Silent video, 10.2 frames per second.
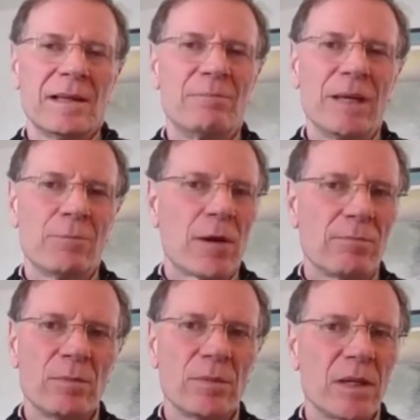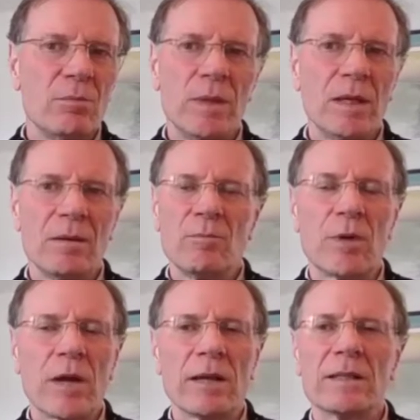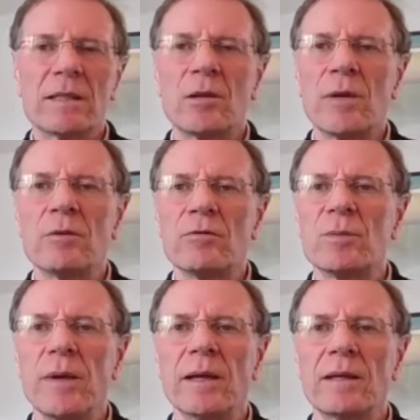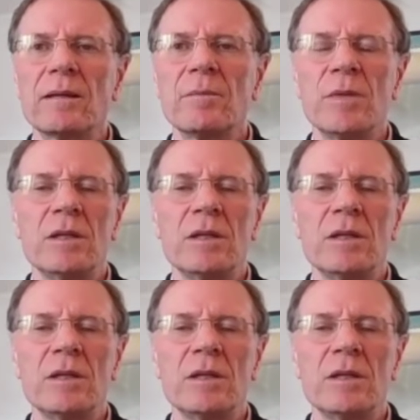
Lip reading: A big problem can be products that are out of spec.